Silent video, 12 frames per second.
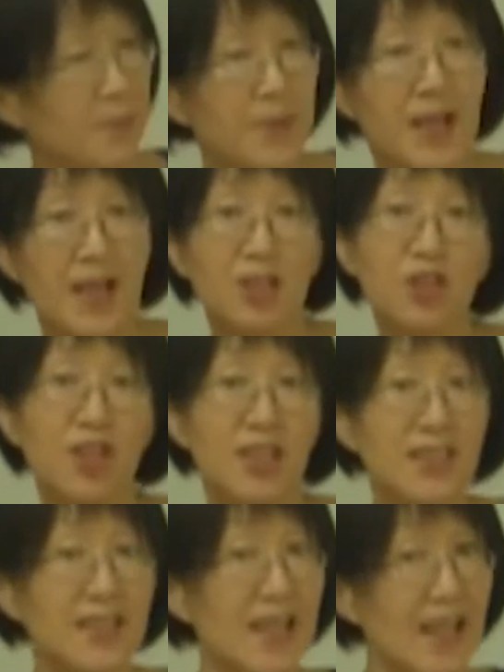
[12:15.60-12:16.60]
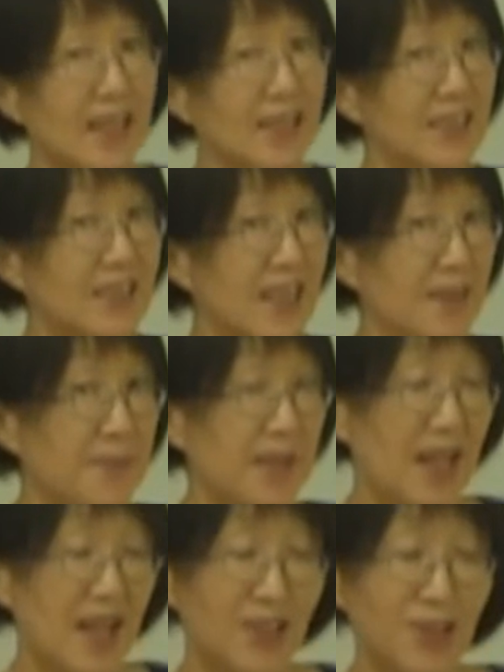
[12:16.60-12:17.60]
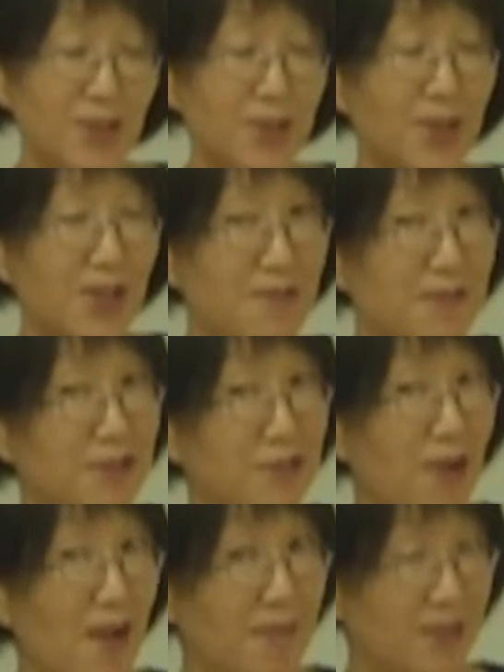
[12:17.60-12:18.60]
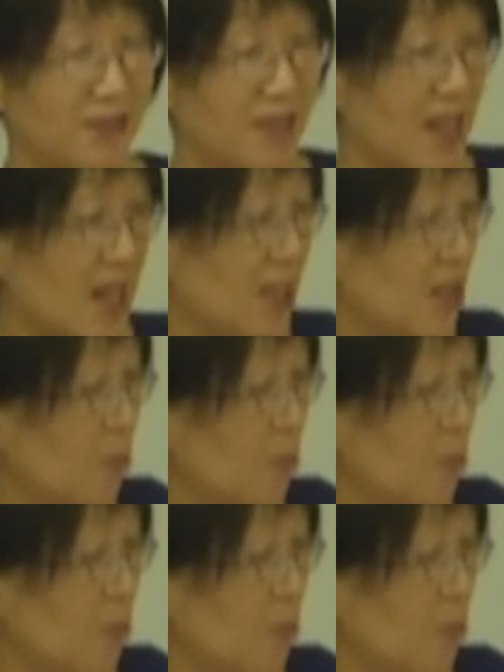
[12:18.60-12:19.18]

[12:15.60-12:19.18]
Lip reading: began to attack. They began to trouble the